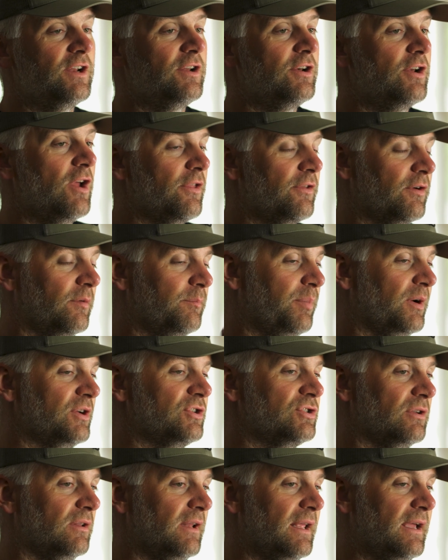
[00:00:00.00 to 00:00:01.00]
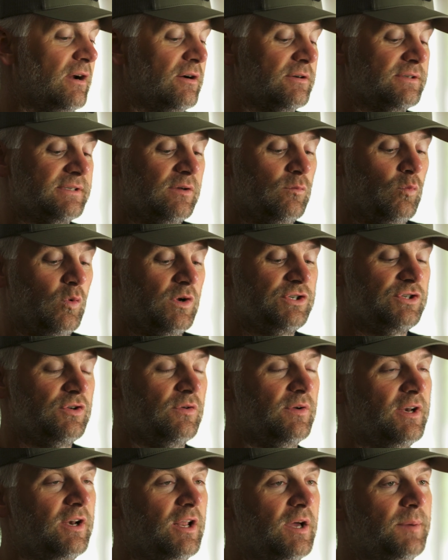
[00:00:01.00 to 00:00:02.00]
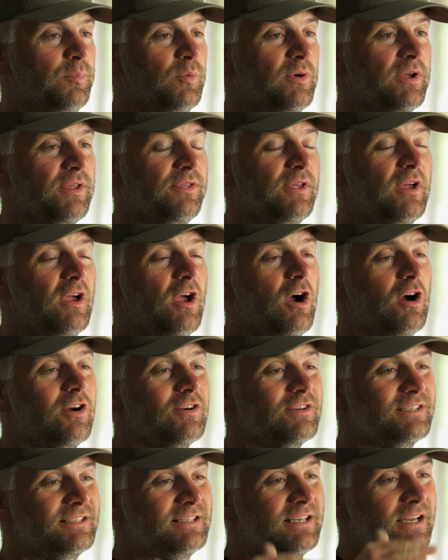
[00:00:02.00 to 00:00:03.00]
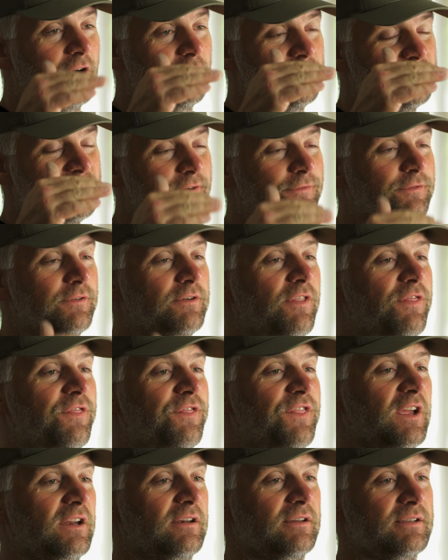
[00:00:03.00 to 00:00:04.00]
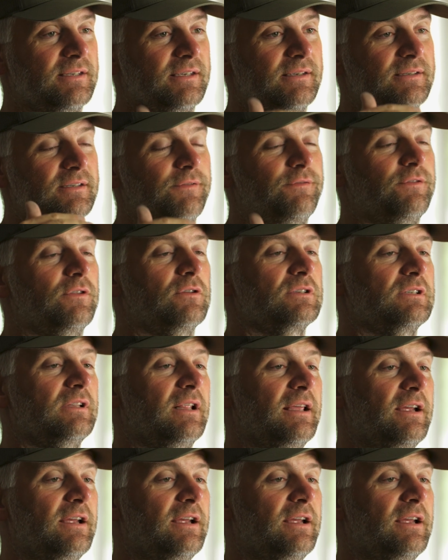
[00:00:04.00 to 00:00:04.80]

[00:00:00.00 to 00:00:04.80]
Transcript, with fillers: then another bunch of layers and what you end up with are different thicknesses of those